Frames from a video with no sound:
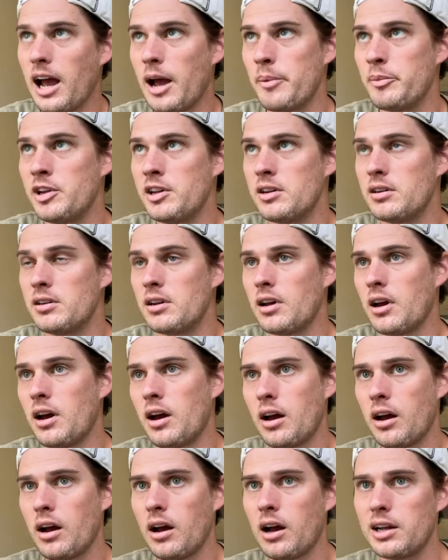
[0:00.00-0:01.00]
I mean,
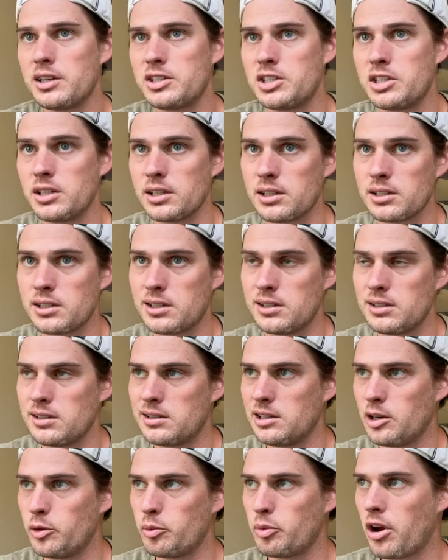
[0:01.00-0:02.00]
hot chicks can
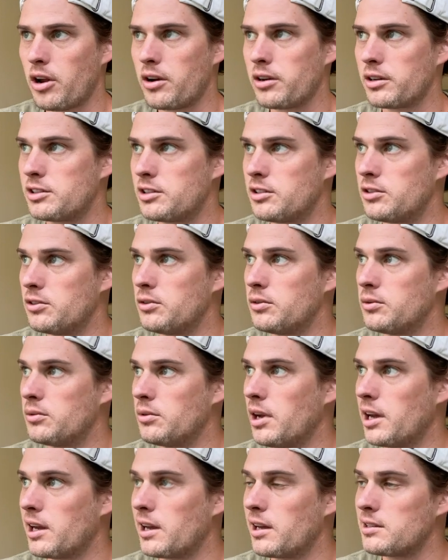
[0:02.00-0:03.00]
sell products
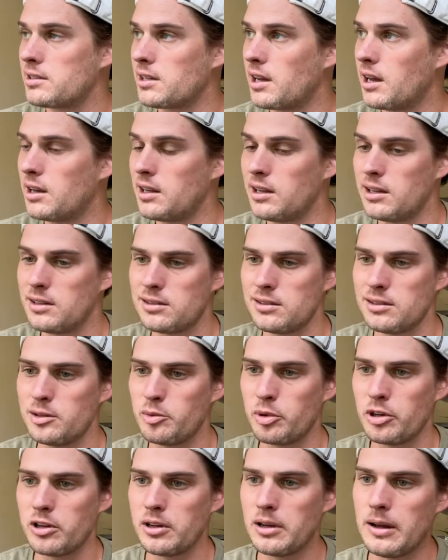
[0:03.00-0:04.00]
too, I guess, kind of easily,
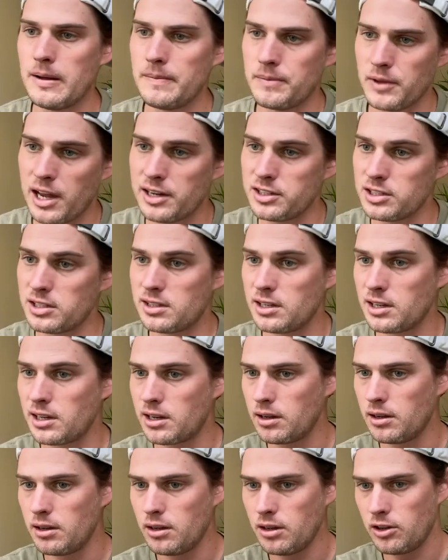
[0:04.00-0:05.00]
but I just
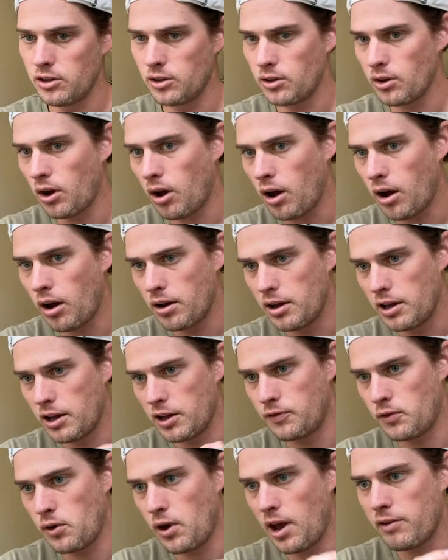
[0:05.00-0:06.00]
think
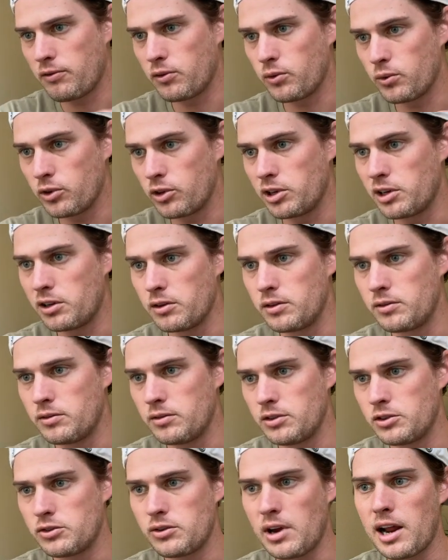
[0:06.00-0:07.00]
if you have a really
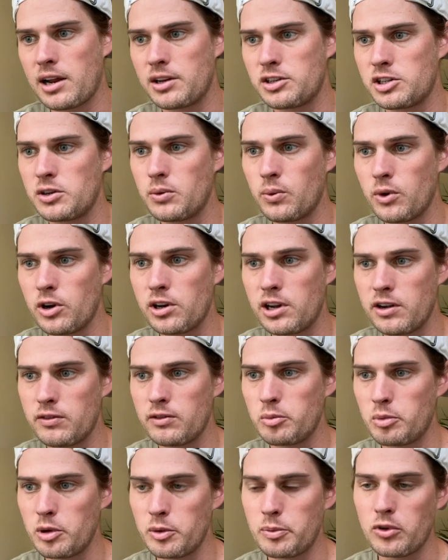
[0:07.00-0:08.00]
good strategy where you're
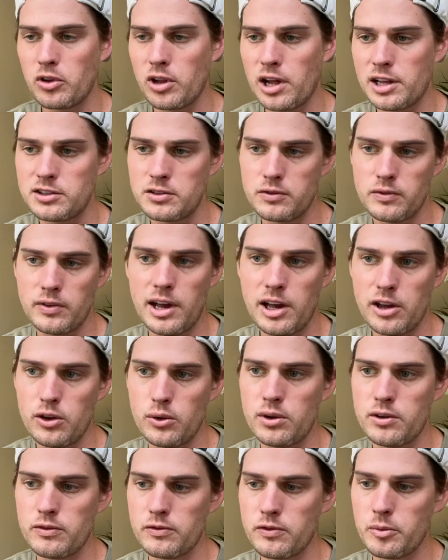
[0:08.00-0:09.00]
giving people lots of
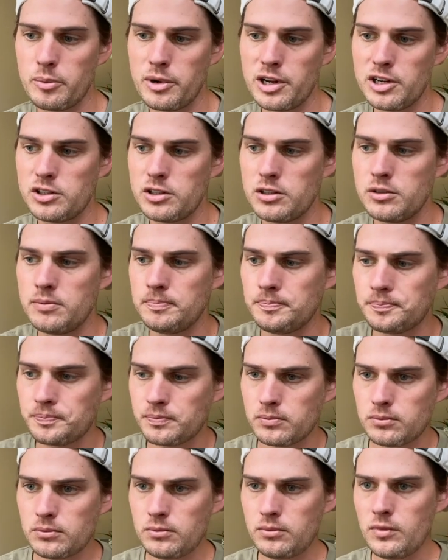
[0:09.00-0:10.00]
value and information,
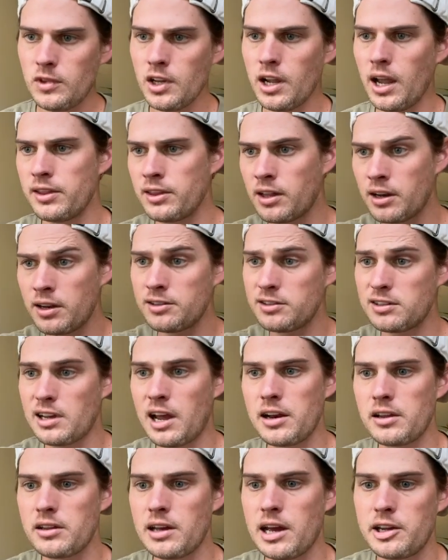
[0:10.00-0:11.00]
and then
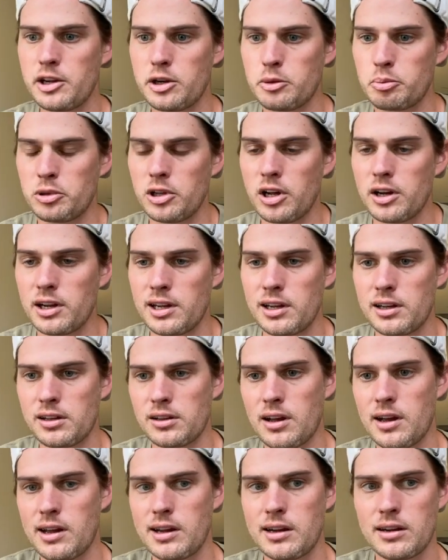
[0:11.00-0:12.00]
inside of that you're
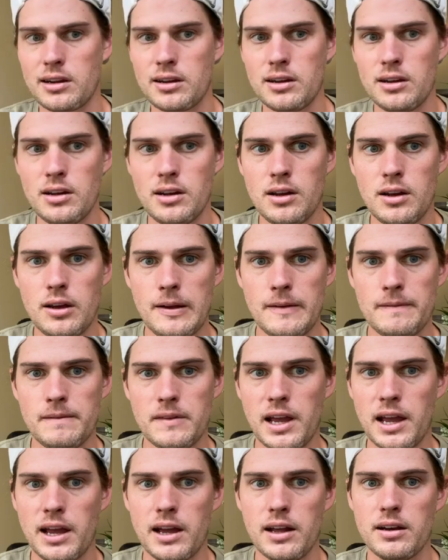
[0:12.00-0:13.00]
plugging like,
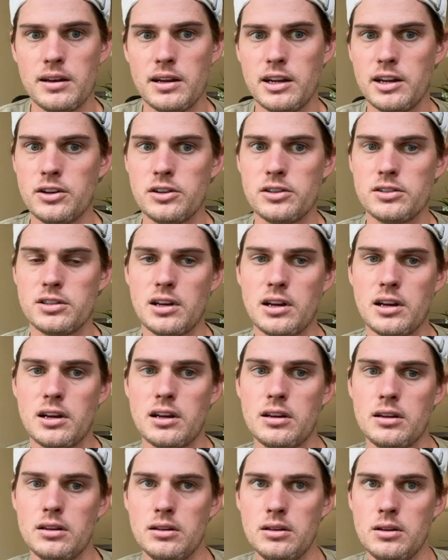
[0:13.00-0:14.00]
and here's
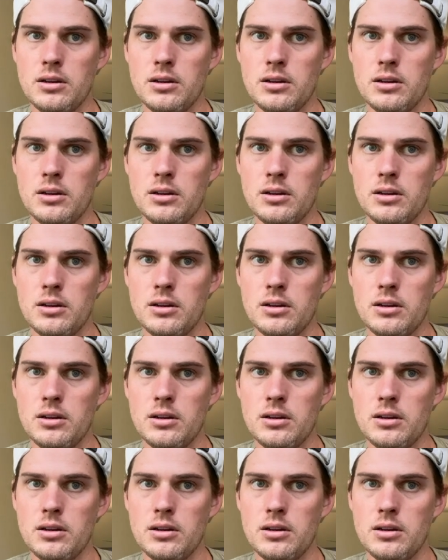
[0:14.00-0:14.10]
I